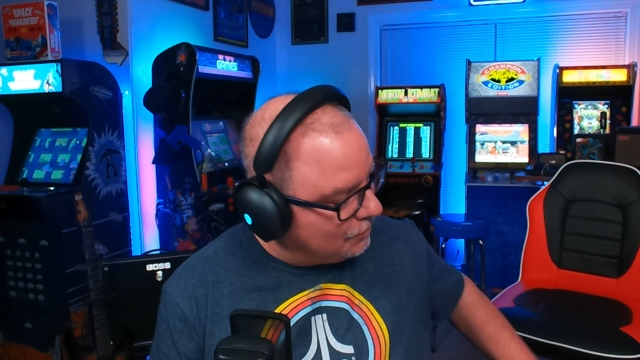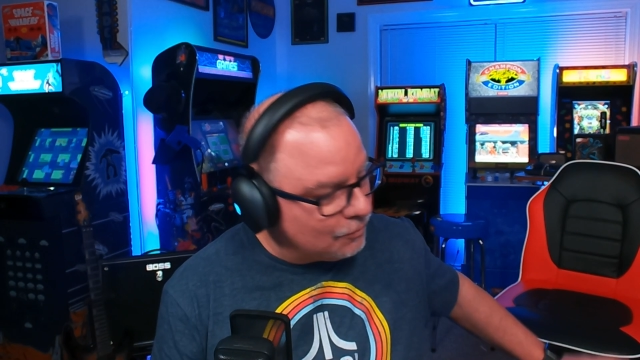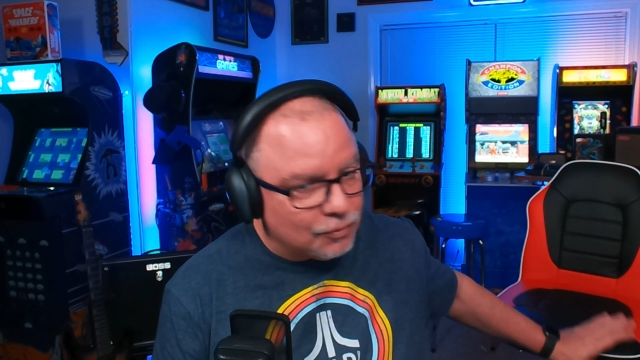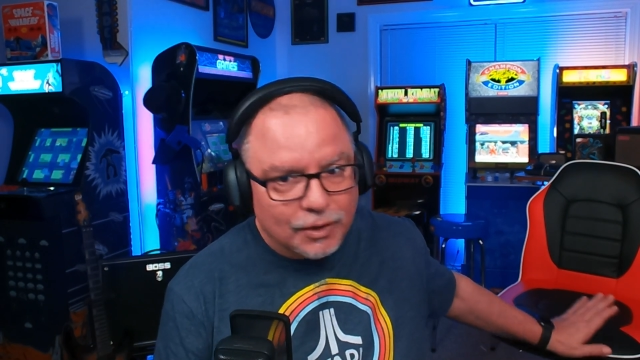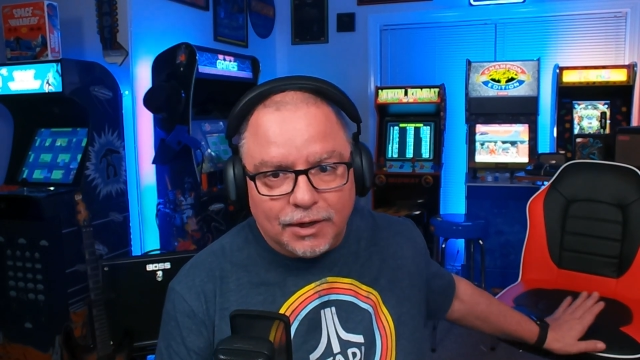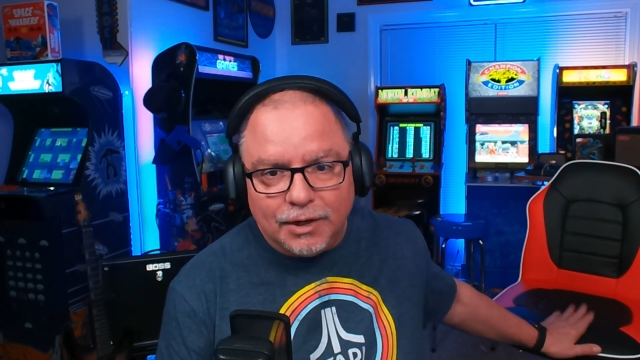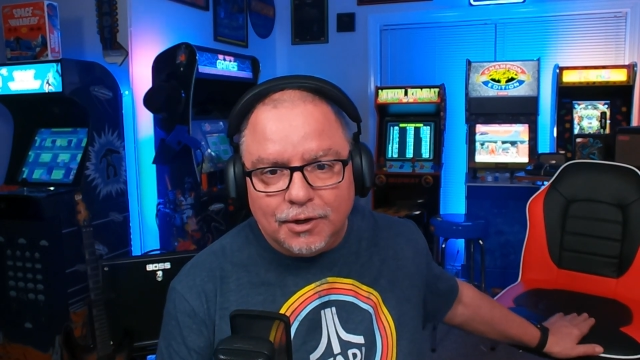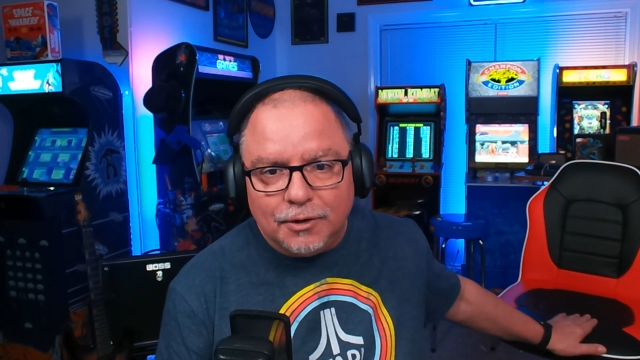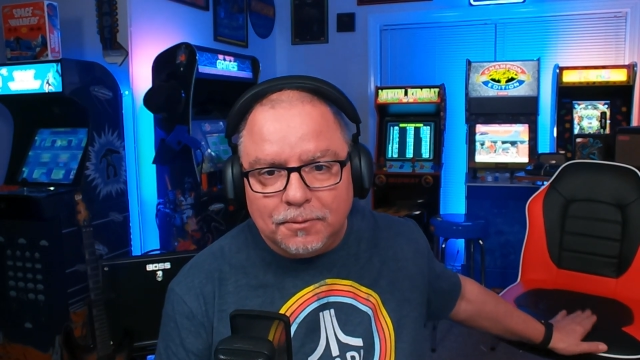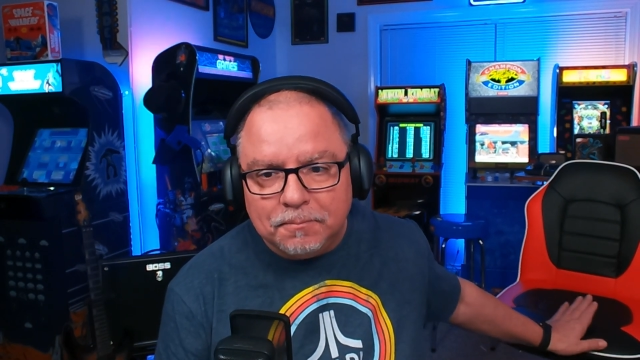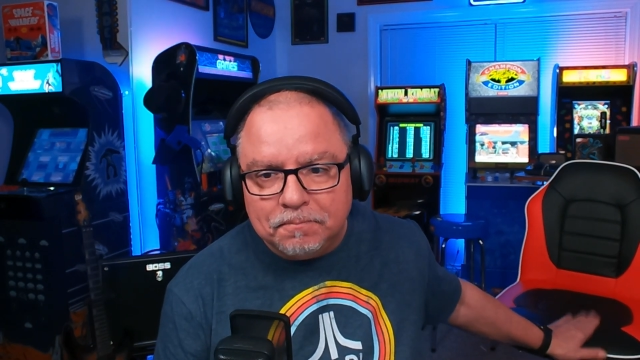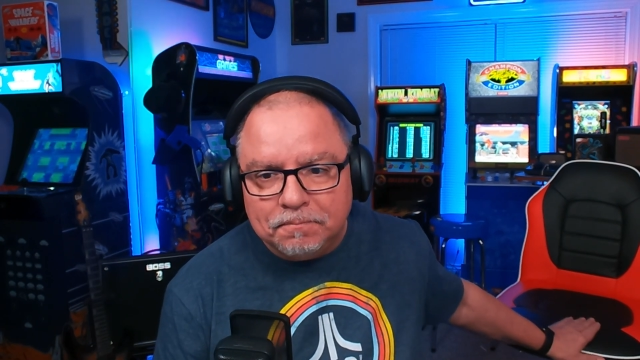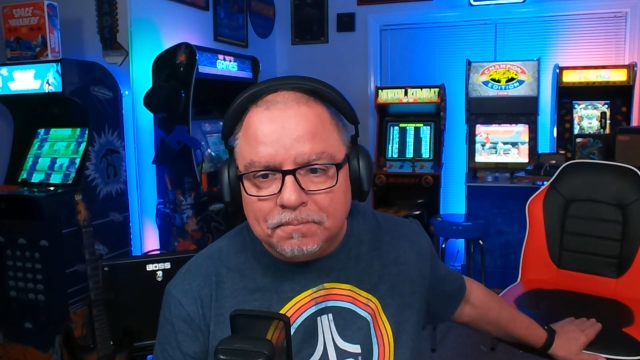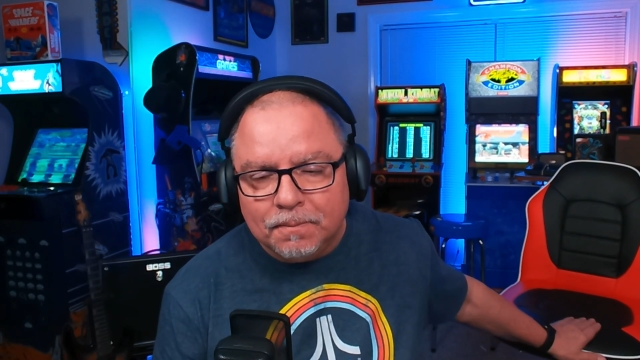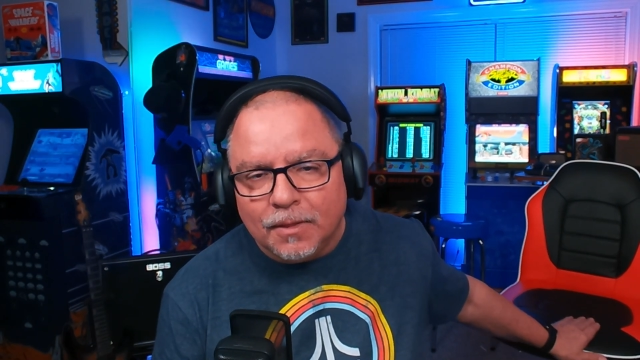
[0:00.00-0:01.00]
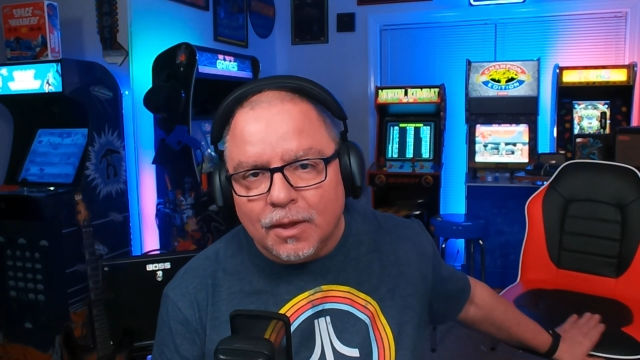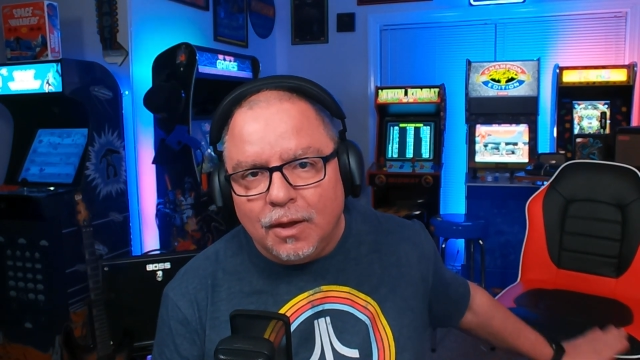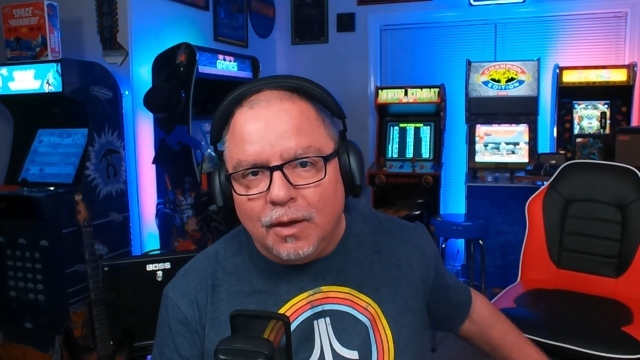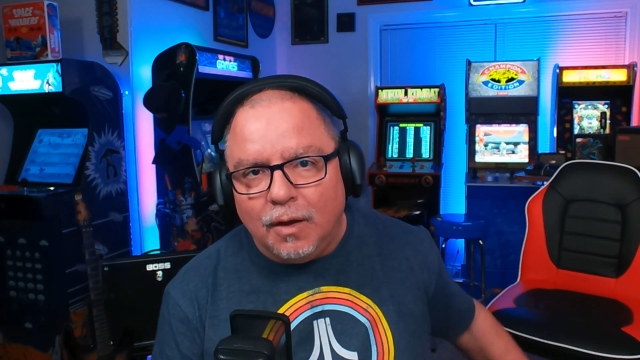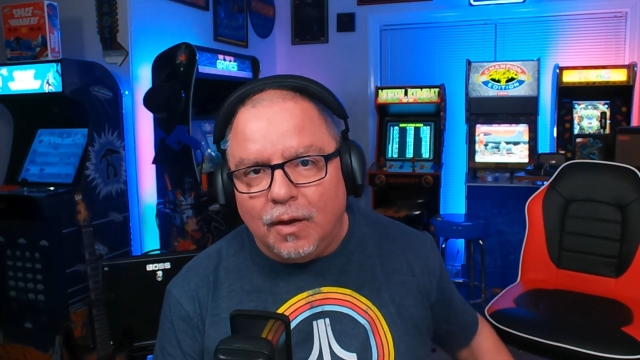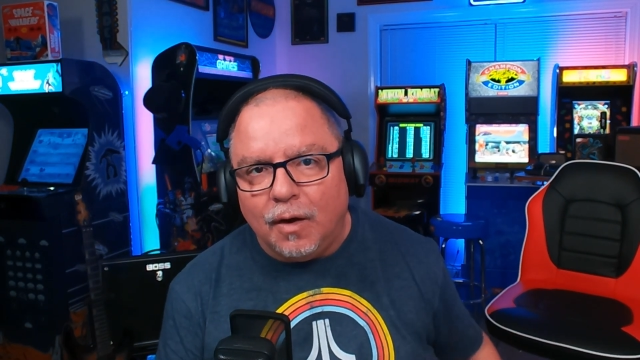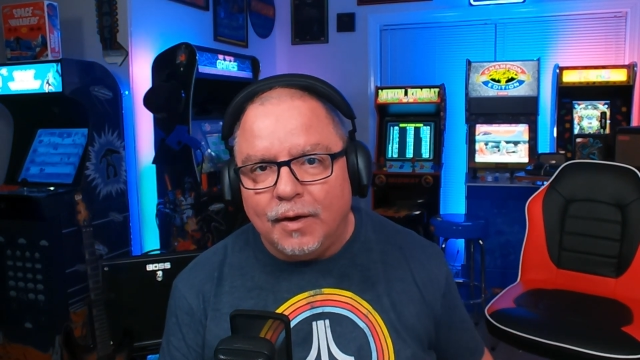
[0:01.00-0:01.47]
right here
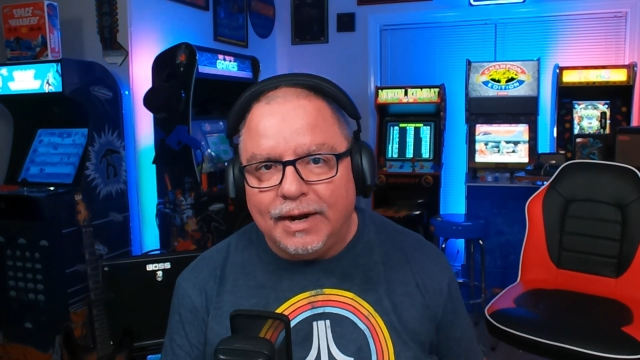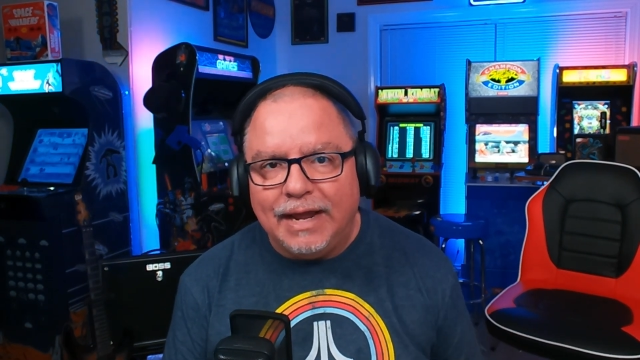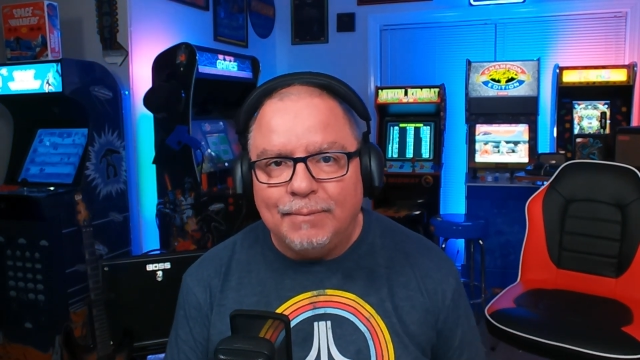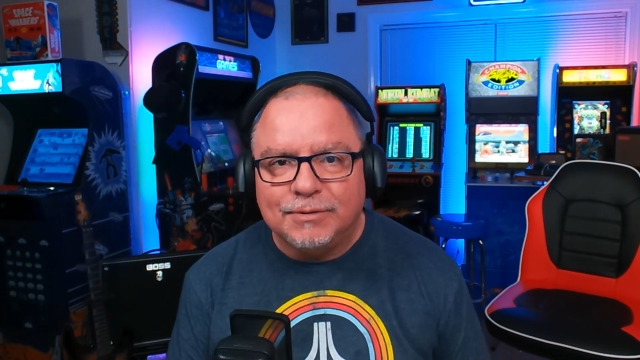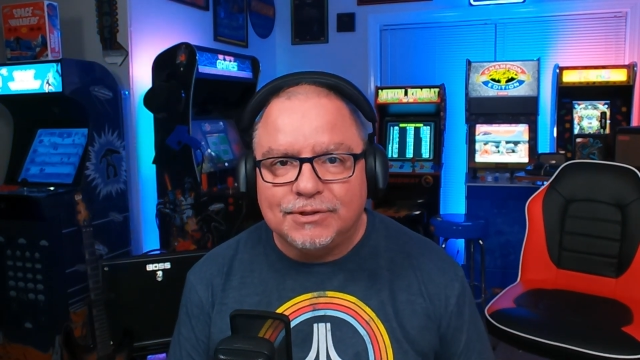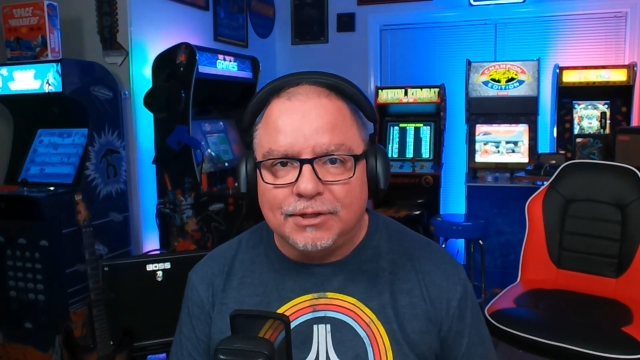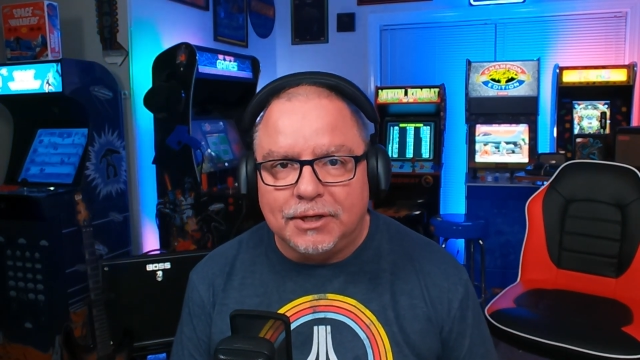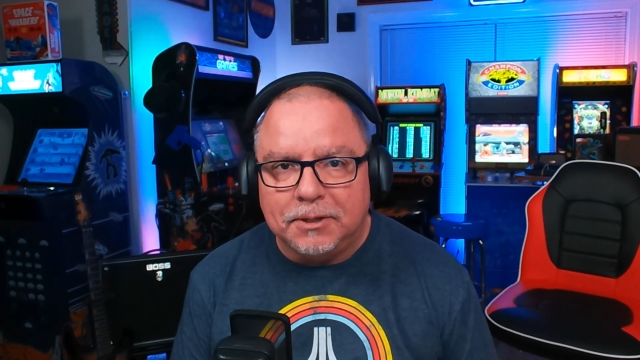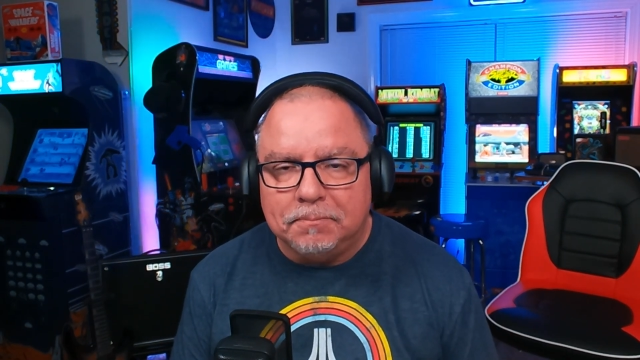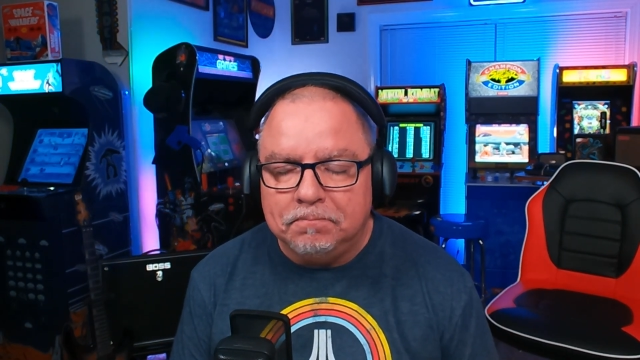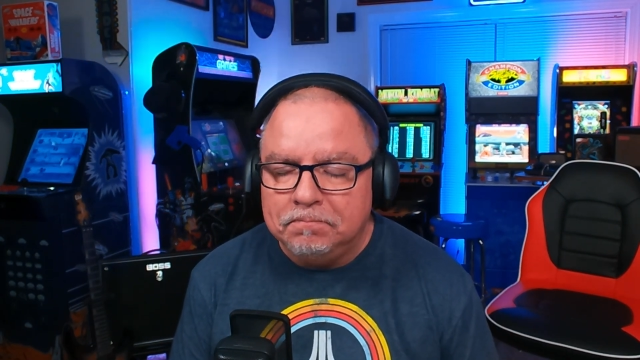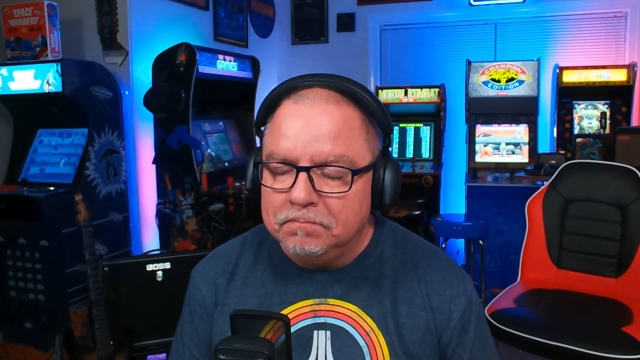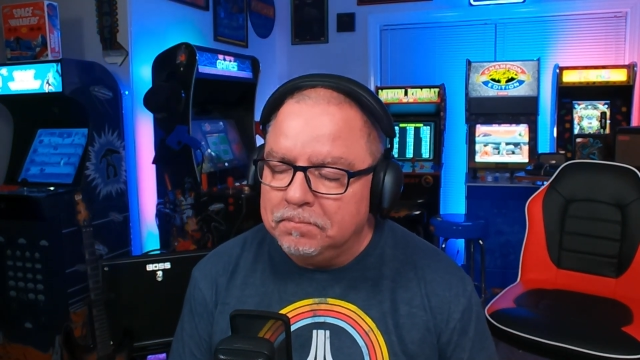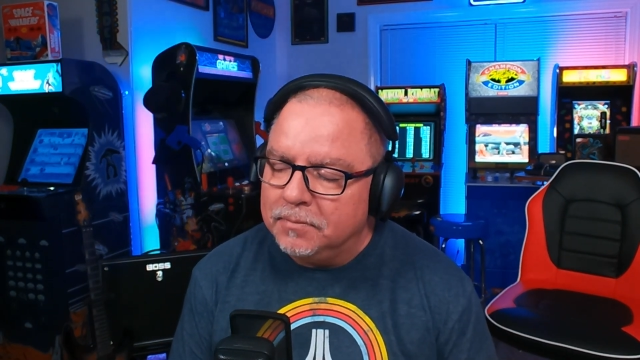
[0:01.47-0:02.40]
on Amazon.